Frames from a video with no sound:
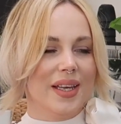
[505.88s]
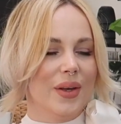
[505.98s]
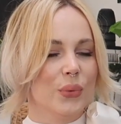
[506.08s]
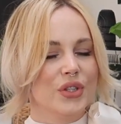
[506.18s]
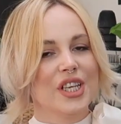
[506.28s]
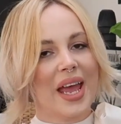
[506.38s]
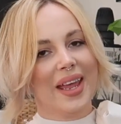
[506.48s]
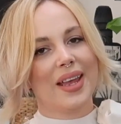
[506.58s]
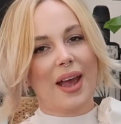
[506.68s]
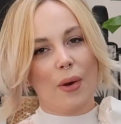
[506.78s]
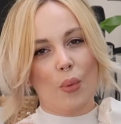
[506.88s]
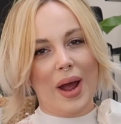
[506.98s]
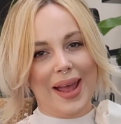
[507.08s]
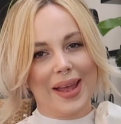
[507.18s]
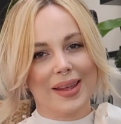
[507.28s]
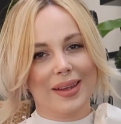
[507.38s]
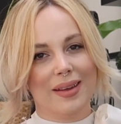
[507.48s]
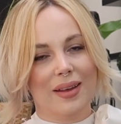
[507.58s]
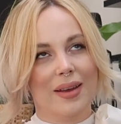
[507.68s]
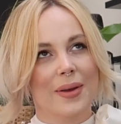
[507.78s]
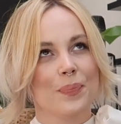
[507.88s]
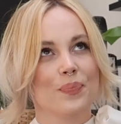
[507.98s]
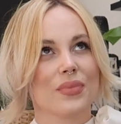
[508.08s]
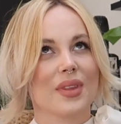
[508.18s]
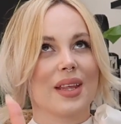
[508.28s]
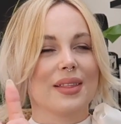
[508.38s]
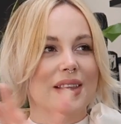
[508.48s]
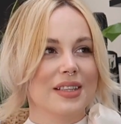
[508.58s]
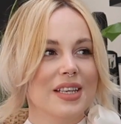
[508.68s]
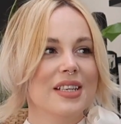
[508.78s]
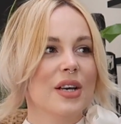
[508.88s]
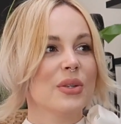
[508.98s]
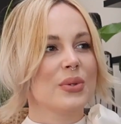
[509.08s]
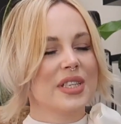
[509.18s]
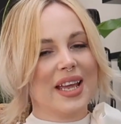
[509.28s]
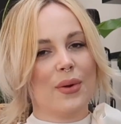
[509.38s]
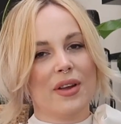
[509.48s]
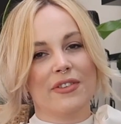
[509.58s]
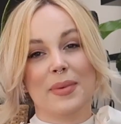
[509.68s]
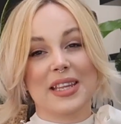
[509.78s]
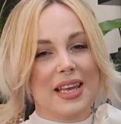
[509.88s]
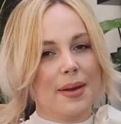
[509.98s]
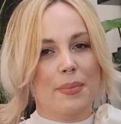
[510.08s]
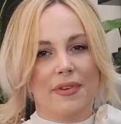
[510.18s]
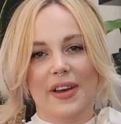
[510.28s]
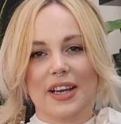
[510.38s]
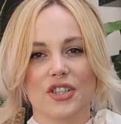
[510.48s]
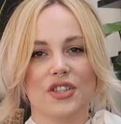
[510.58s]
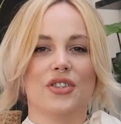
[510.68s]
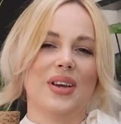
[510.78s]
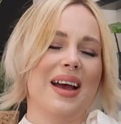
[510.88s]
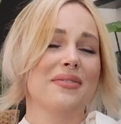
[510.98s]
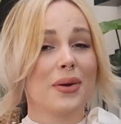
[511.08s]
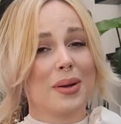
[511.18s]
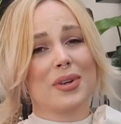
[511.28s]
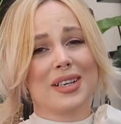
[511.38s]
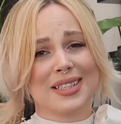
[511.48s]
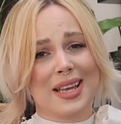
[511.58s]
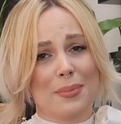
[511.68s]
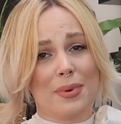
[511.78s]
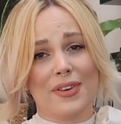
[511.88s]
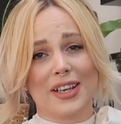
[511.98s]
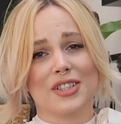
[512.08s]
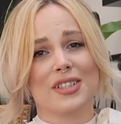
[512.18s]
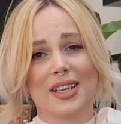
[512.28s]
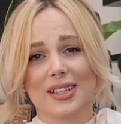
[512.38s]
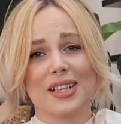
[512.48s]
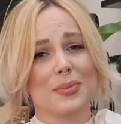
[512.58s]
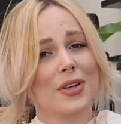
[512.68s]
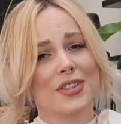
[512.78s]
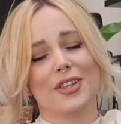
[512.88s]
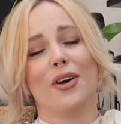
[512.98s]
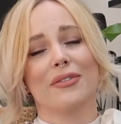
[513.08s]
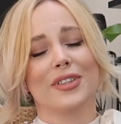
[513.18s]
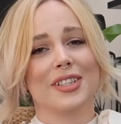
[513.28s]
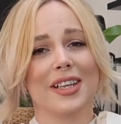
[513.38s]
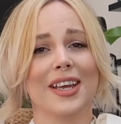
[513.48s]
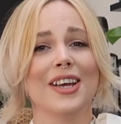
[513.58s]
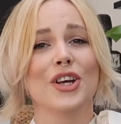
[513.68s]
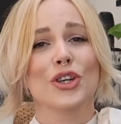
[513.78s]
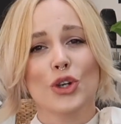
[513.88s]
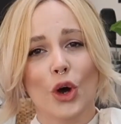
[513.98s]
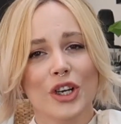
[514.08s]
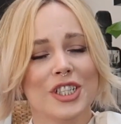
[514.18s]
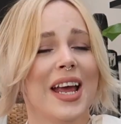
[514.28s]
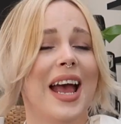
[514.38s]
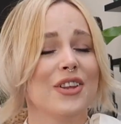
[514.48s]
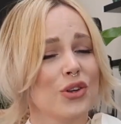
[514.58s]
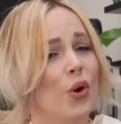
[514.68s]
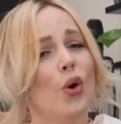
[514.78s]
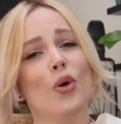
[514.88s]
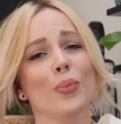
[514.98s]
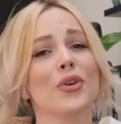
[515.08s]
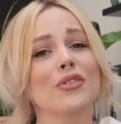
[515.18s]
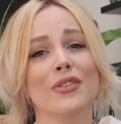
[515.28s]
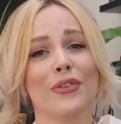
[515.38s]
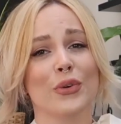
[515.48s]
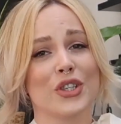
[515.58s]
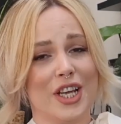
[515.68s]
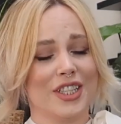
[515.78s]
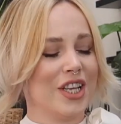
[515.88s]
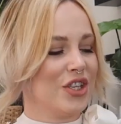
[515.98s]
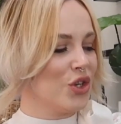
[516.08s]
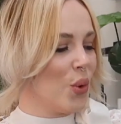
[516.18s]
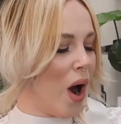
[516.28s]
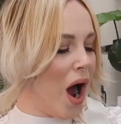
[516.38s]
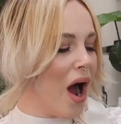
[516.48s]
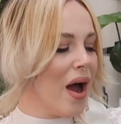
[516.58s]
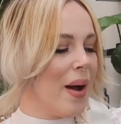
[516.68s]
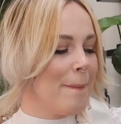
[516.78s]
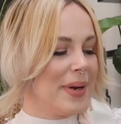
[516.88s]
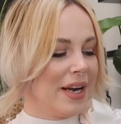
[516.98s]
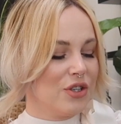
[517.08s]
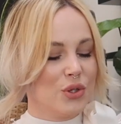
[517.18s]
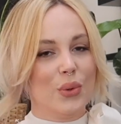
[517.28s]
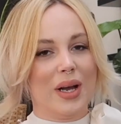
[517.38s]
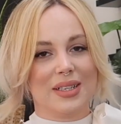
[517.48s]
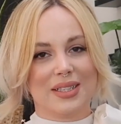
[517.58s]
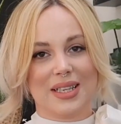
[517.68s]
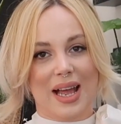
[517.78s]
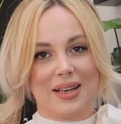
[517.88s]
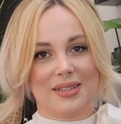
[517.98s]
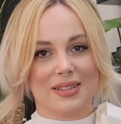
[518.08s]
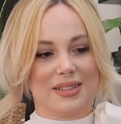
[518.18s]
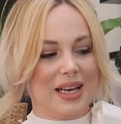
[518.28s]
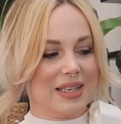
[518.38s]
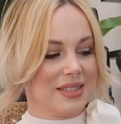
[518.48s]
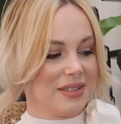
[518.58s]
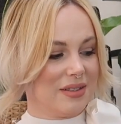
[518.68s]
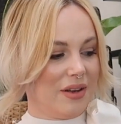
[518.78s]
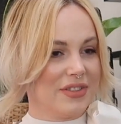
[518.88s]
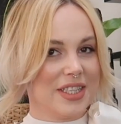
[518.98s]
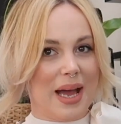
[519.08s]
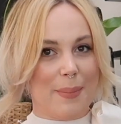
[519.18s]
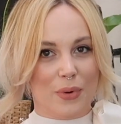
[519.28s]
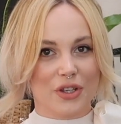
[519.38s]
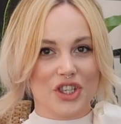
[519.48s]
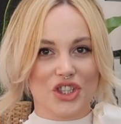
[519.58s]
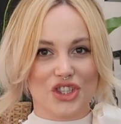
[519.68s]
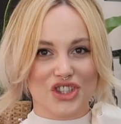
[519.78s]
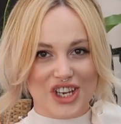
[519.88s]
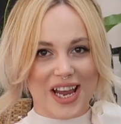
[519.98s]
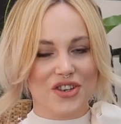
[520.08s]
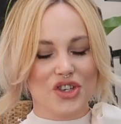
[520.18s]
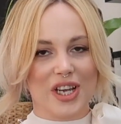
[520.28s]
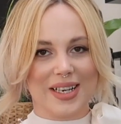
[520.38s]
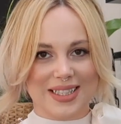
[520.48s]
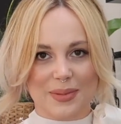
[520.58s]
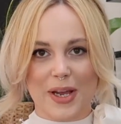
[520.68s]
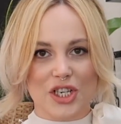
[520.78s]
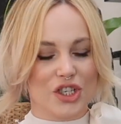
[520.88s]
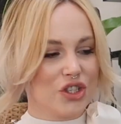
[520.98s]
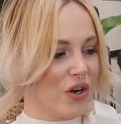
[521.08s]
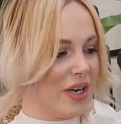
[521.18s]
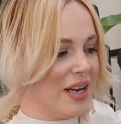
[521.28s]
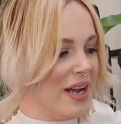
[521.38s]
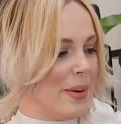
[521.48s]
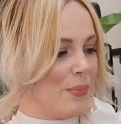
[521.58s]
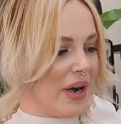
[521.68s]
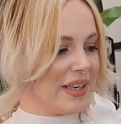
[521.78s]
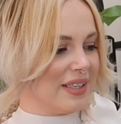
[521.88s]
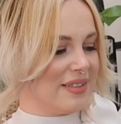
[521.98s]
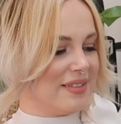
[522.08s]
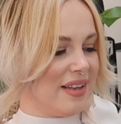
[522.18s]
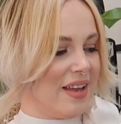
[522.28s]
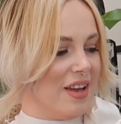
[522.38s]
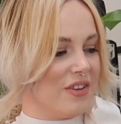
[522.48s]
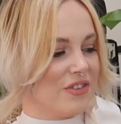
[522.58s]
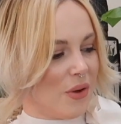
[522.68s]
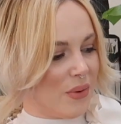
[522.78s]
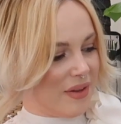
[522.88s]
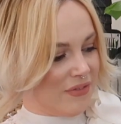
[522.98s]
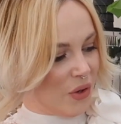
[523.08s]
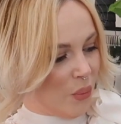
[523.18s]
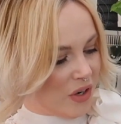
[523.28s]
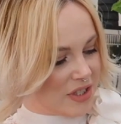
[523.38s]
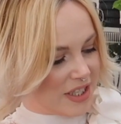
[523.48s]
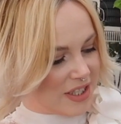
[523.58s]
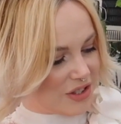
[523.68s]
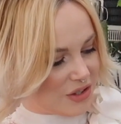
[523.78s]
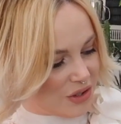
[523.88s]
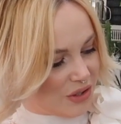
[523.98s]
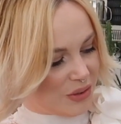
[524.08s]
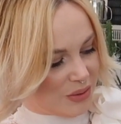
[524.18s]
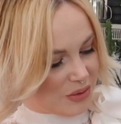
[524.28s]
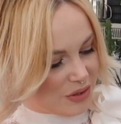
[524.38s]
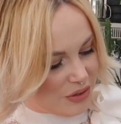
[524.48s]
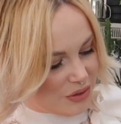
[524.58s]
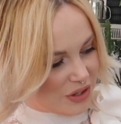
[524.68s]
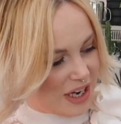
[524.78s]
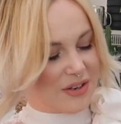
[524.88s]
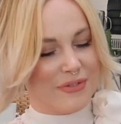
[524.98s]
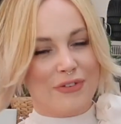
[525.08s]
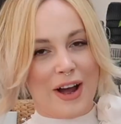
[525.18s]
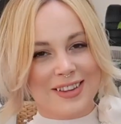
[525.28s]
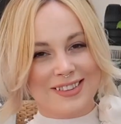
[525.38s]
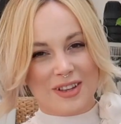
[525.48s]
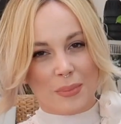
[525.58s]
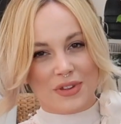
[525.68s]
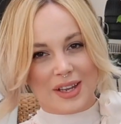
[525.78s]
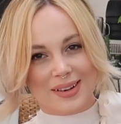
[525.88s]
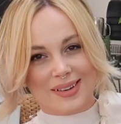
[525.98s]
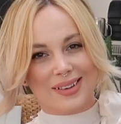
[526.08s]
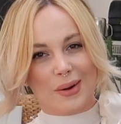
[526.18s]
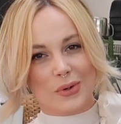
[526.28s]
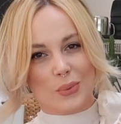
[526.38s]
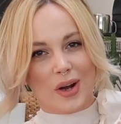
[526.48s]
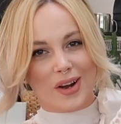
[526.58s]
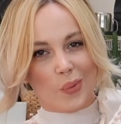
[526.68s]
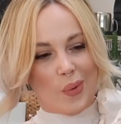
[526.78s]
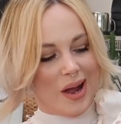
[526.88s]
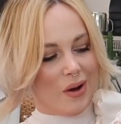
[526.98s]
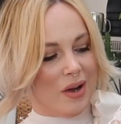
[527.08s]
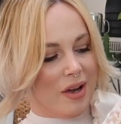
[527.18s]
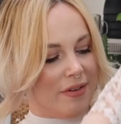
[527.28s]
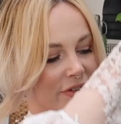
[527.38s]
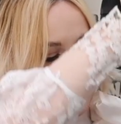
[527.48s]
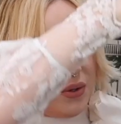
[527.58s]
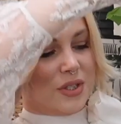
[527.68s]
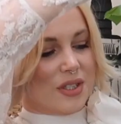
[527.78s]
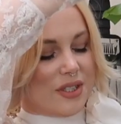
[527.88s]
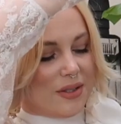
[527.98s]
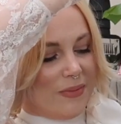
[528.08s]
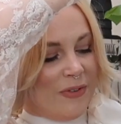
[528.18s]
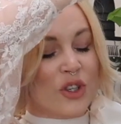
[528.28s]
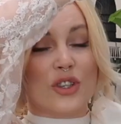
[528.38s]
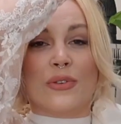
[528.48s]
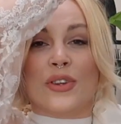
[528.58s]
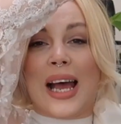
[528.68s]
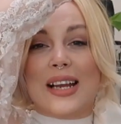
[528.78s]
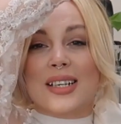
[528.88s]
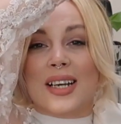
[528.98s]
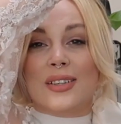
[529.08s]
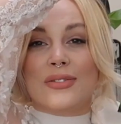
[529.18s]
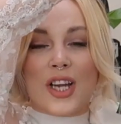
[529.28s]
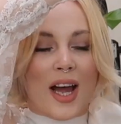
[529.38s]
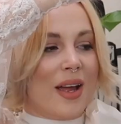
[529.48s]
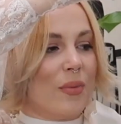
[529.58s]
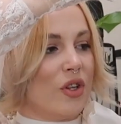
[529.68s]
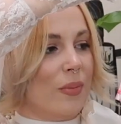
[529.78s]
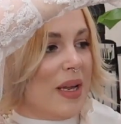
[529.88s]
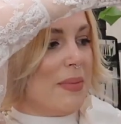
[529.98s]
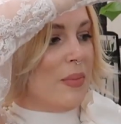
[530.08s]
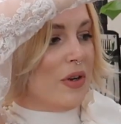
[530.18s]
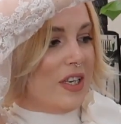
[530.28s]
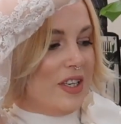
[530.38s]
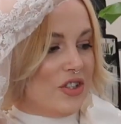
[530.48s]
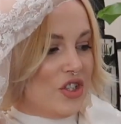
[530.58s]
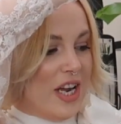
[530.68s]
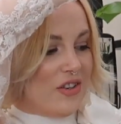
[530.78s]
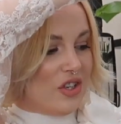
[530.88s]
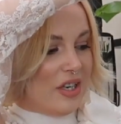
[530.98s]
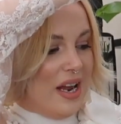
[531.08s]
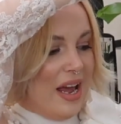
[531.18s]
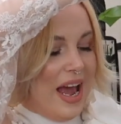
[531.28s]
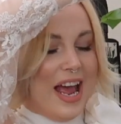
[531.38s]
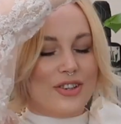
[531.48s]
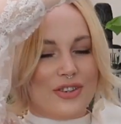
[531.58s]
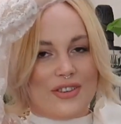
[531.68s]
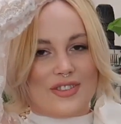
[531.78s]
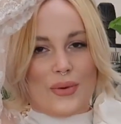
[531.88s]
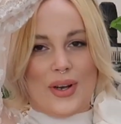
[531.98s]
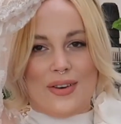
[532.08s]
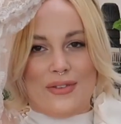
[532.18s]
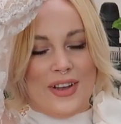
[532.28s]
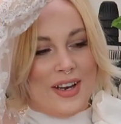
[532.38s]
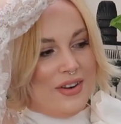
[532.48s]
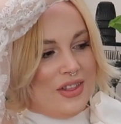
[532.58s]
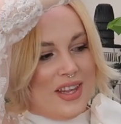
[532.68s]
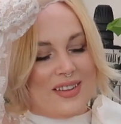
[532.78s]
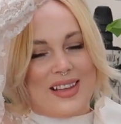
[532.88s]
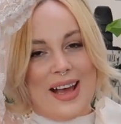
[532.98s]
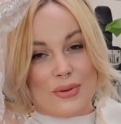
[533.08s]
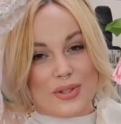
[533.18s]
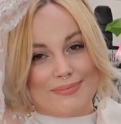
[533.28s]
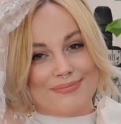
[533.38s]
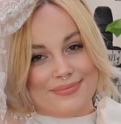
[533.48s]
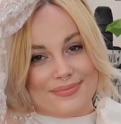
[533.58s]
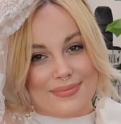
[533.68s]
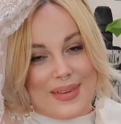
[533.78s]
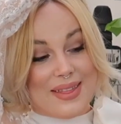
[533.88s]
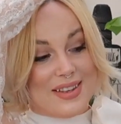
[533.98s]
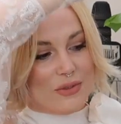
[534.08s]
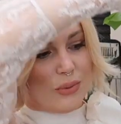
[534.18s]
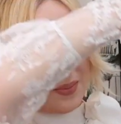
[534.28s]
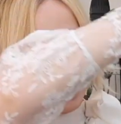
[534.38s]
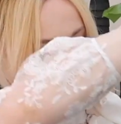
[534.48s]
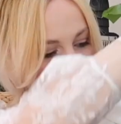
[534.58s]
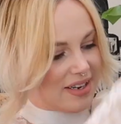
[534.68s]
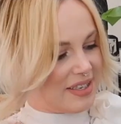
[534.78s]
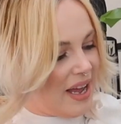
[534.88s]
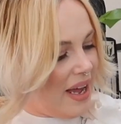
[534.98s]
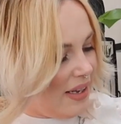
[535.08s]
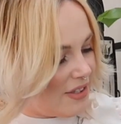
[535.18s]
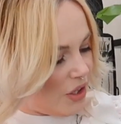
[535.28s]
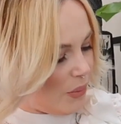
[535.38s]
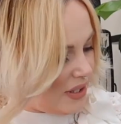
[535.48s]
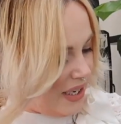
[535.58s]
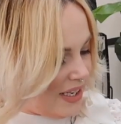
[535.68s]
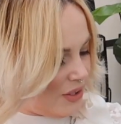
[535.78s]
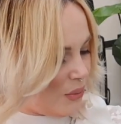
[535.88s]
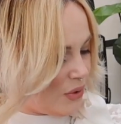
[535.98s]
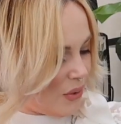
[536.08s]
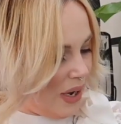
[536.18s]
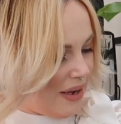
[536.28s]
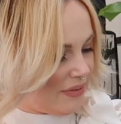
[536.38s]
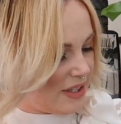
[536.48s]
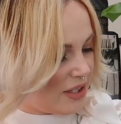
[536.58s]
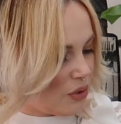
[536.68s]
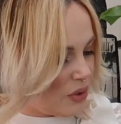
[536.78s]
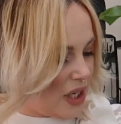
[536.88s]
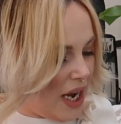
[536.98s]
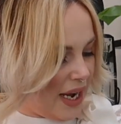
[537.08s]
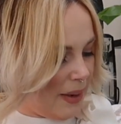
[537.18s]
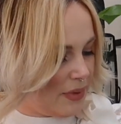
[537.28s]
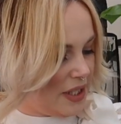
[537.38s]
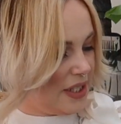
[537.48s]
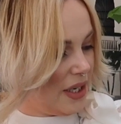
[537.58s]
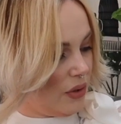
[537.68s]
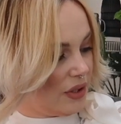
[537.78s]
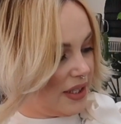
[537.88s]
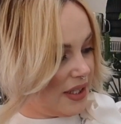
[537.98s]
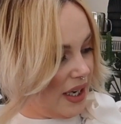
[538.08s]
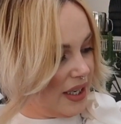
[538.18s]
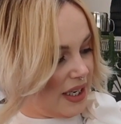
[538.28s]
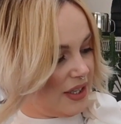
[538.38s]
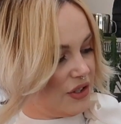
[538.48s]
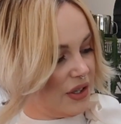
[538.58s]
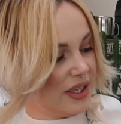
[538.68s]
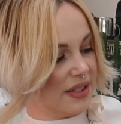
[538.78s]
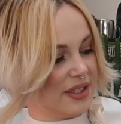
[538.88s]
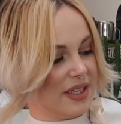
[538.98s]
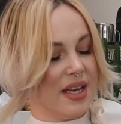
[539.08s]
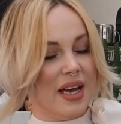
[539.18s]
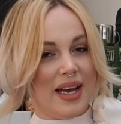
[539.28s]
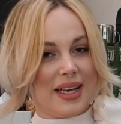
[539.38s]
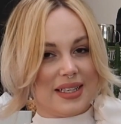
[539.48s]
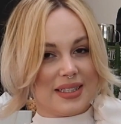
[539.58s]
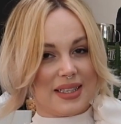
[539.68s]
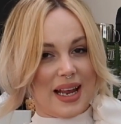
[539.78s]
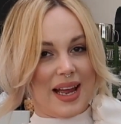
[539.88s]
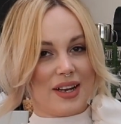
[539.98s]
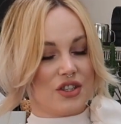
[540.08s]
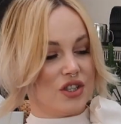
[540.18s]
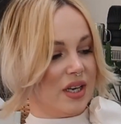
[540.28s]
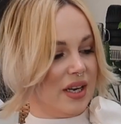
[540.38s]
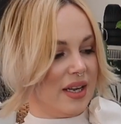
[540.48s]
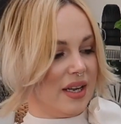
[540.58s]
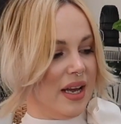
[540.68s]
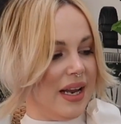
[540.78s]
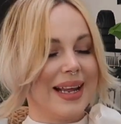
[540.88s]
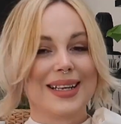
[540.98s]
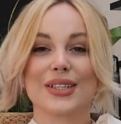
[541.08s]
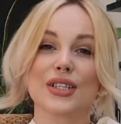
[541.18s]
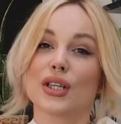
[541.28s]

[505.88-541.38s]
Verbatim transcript: it would take away, the details would take away from any imperfections you have. No, I'm going to say imperfections like this because they're obviously not, and you're all beautiful just as you are. But I do understand that obviously our bodies change, and especially during pregnancy. So if you wanted to kind of find something that would work well for those, for that kind of time when your maybe body is changing and you're still kind of figuring things out, this would be great. So it does also have this little tie-up detail on the side, as you can see. It doesn't actually like